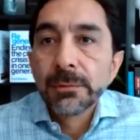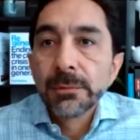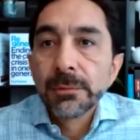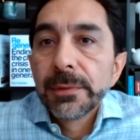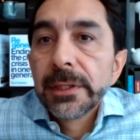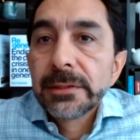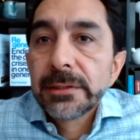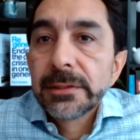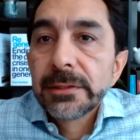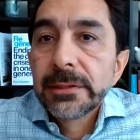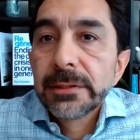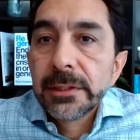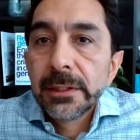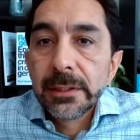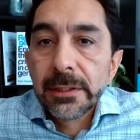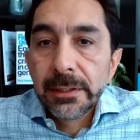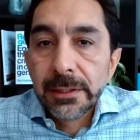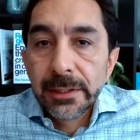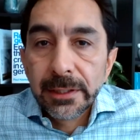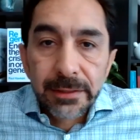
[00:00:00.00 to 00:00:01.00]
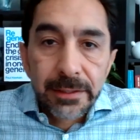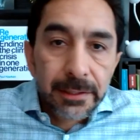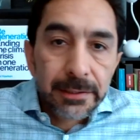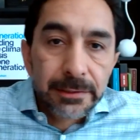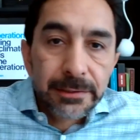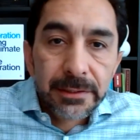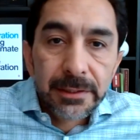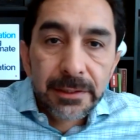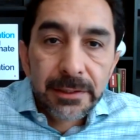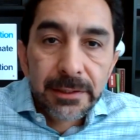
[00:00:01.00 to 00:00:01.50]
much,
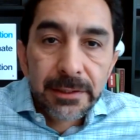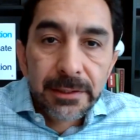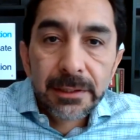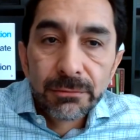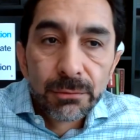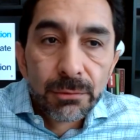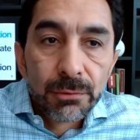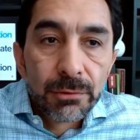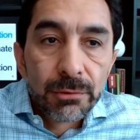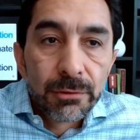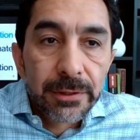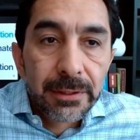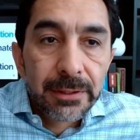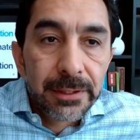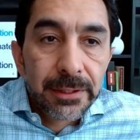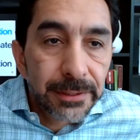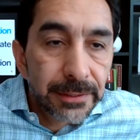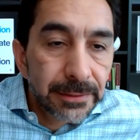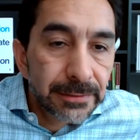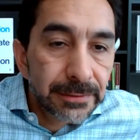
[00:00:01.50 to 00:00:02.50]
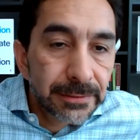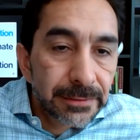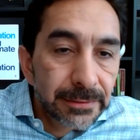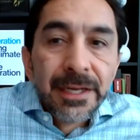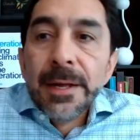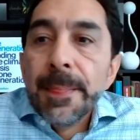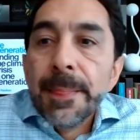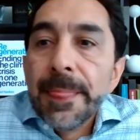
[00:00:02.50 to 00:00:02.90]
Natasha and Ruth and Liz.